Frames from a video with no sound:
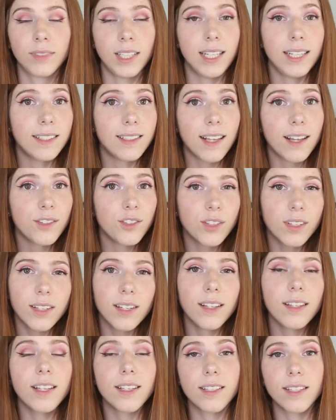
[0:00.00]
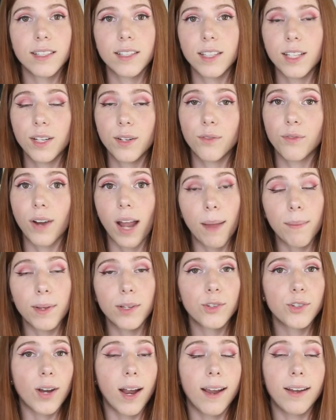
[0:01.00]
Essentially, this is the
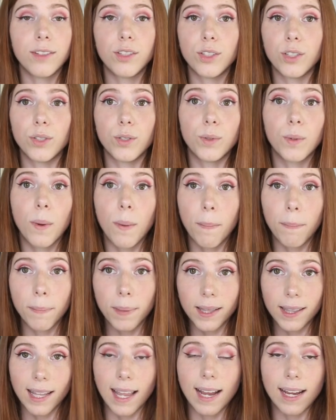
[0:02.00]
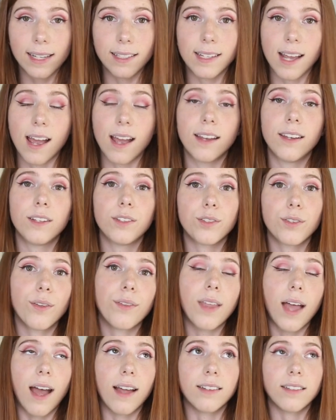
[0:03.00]
rabbit trying to play dead so
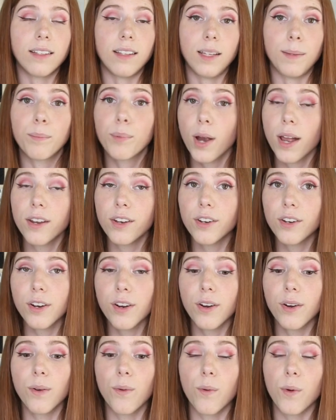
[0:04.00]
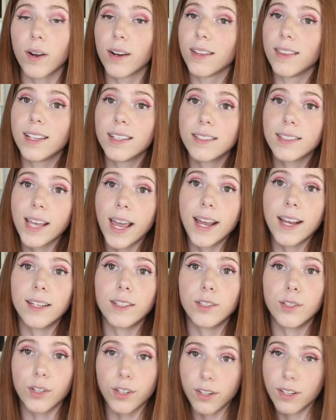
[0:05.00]
that the predator, or in this
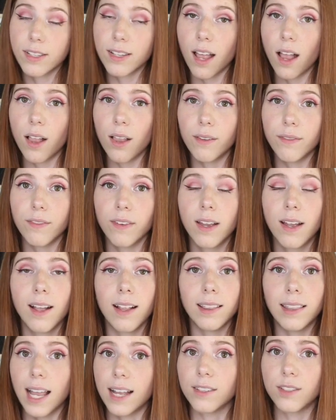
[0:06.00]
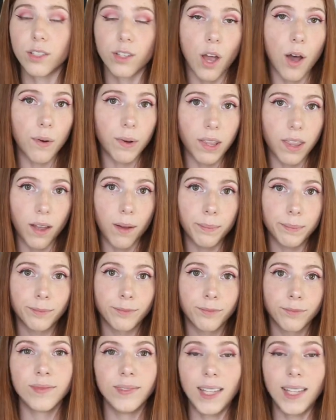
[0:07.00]
case yourself, lets go of them.